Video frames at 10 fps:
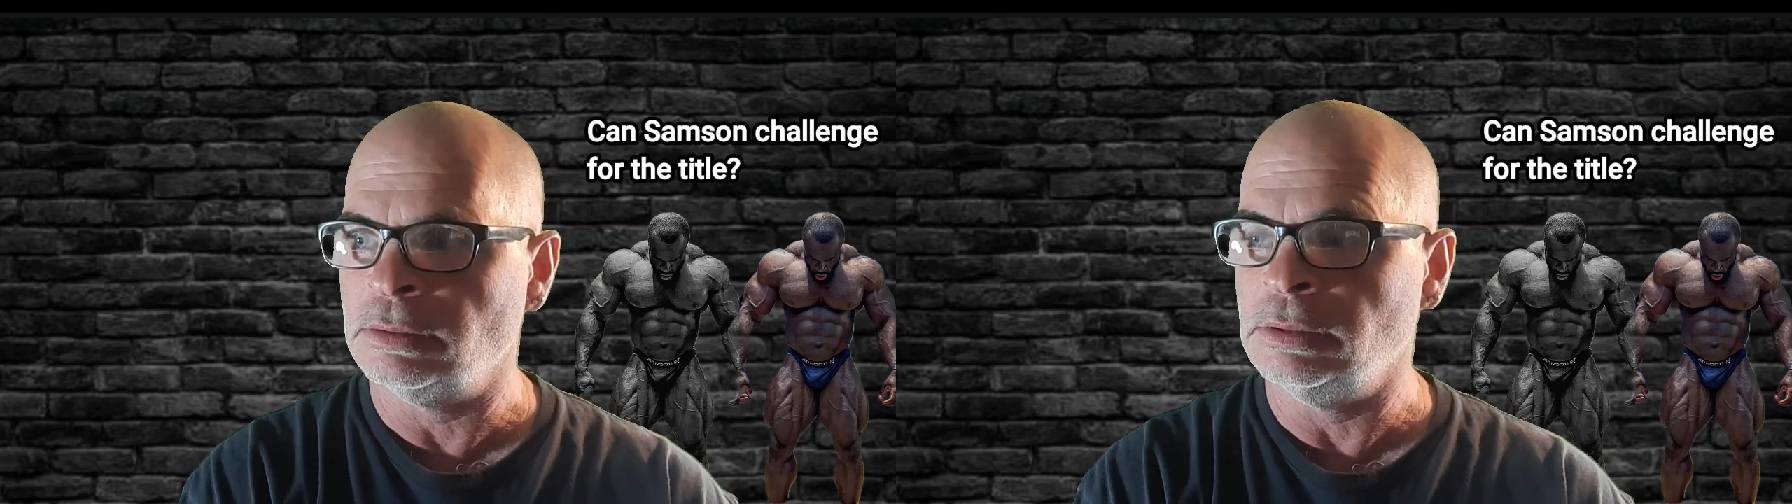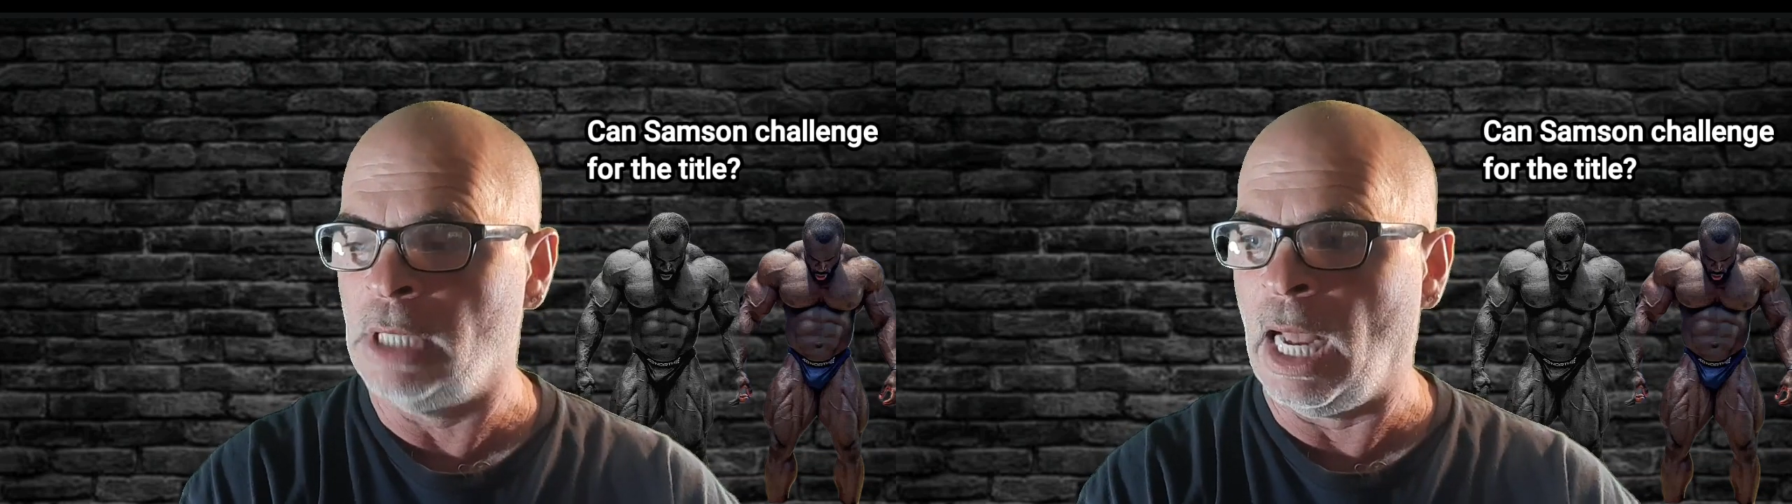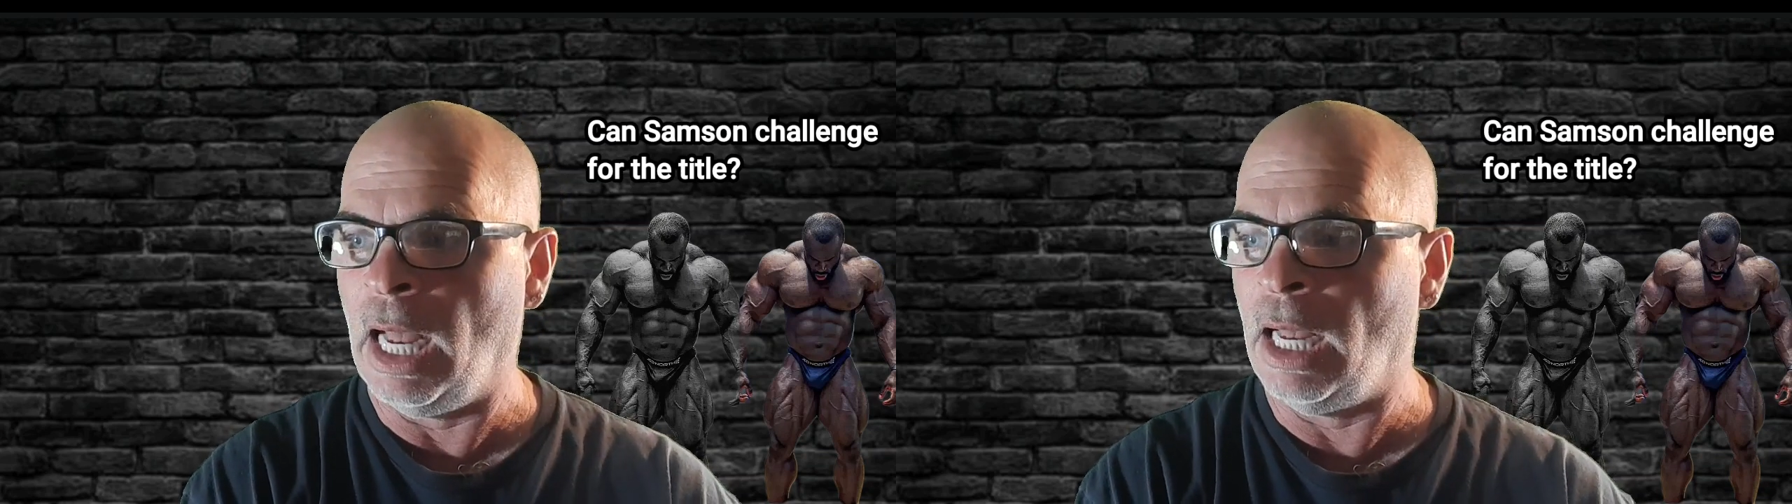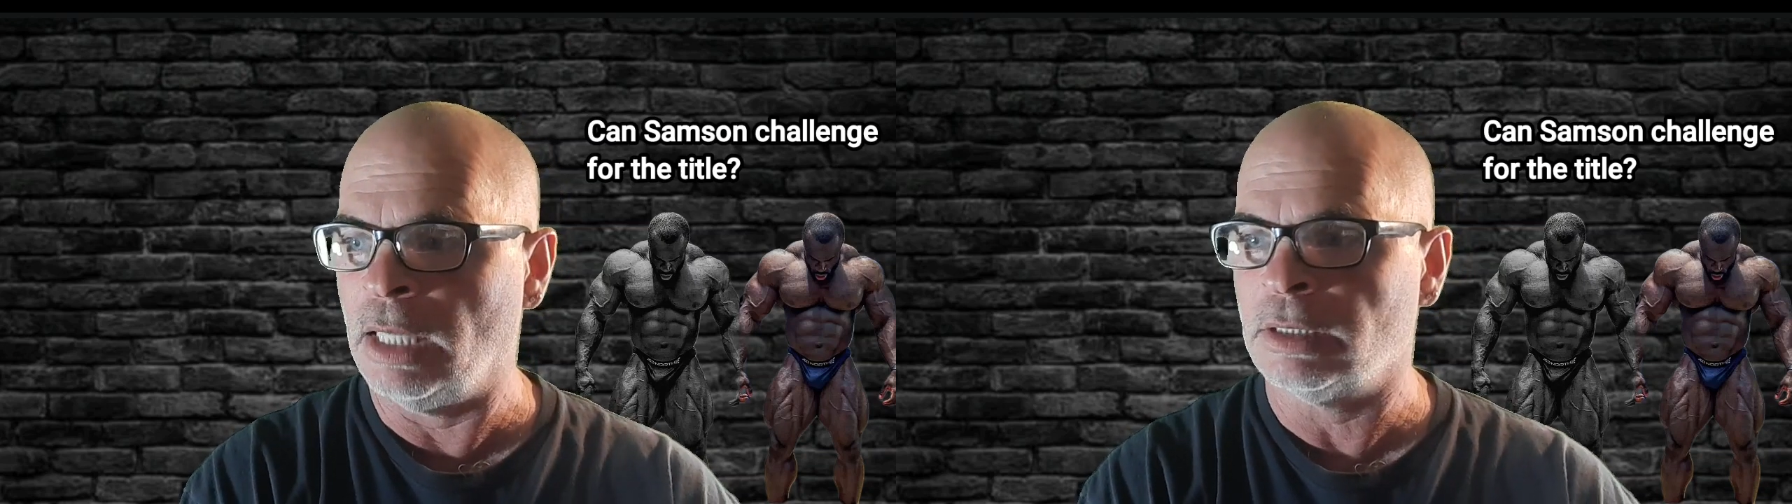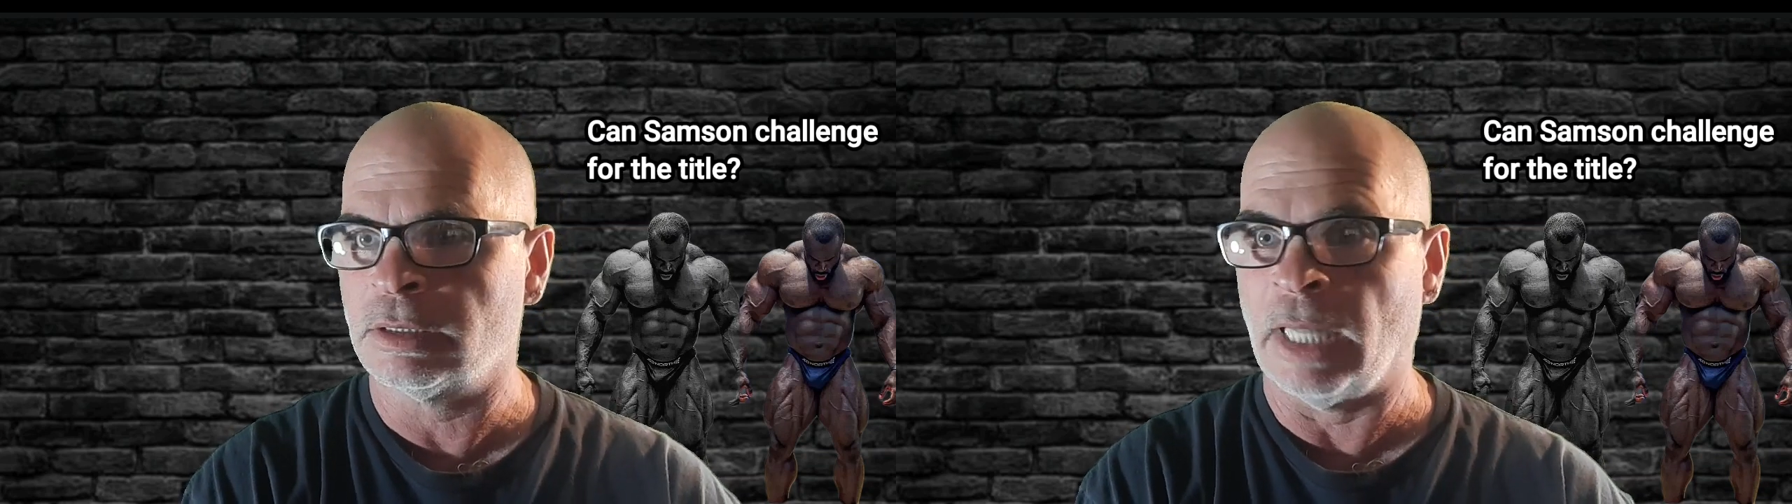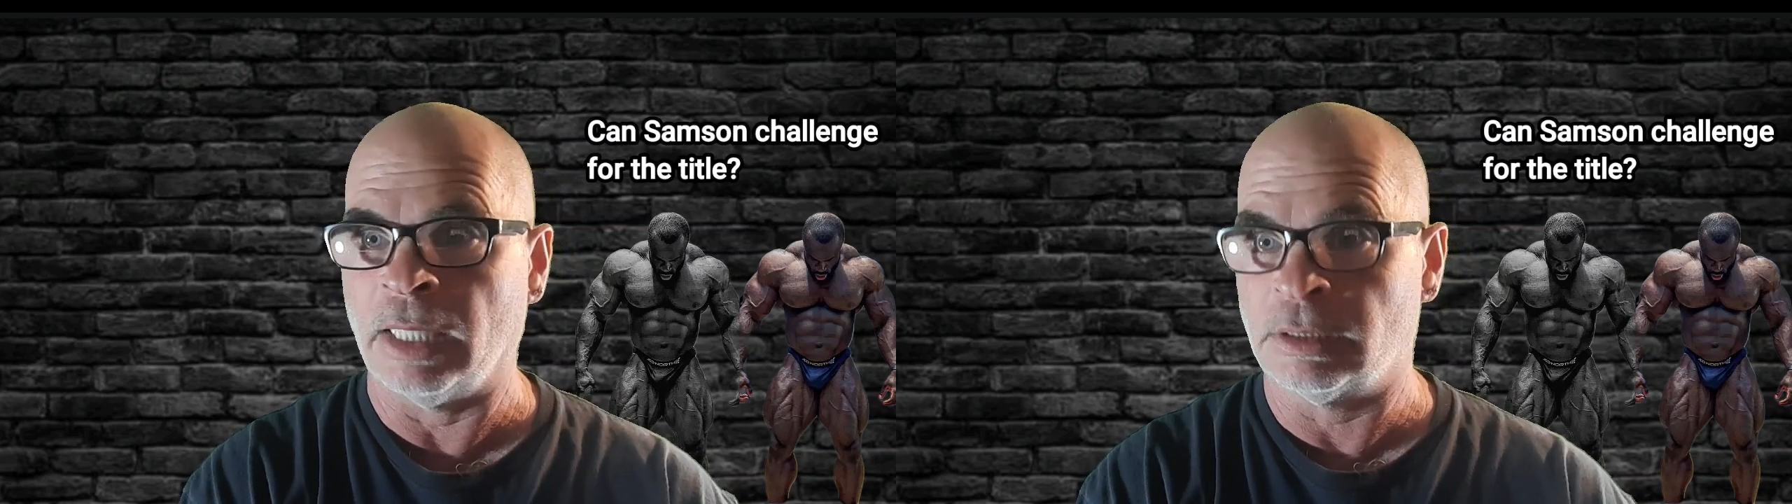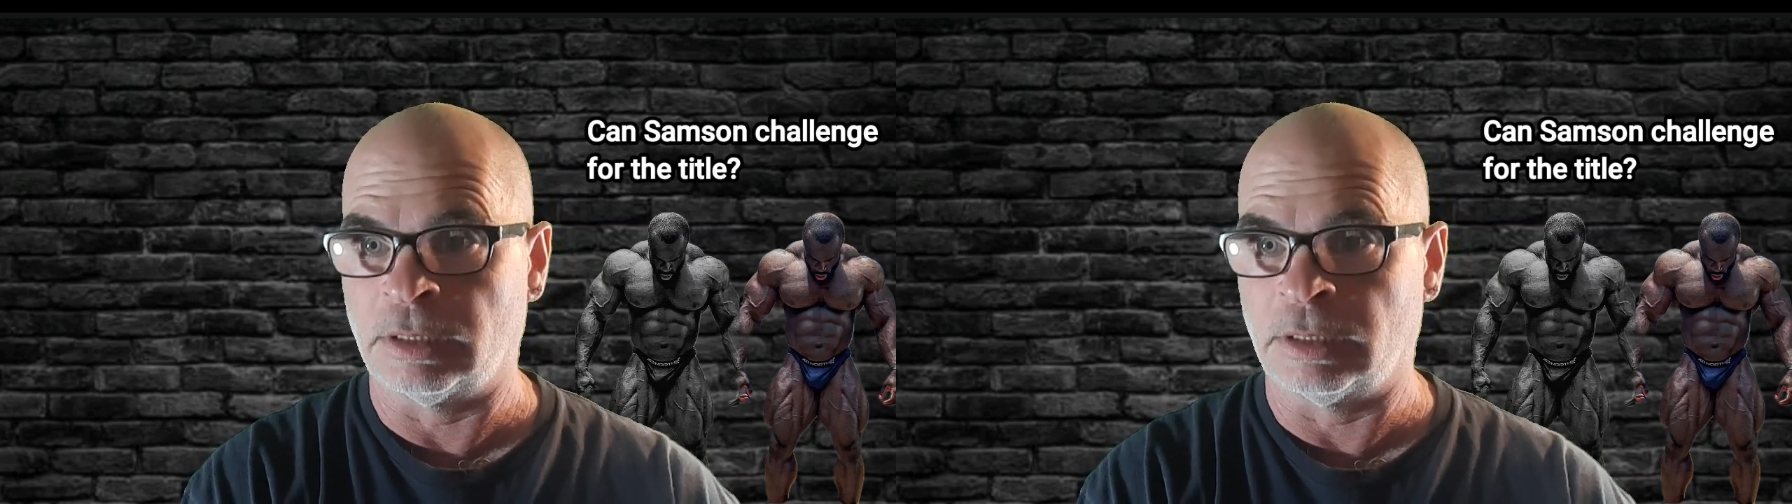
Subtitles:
he has that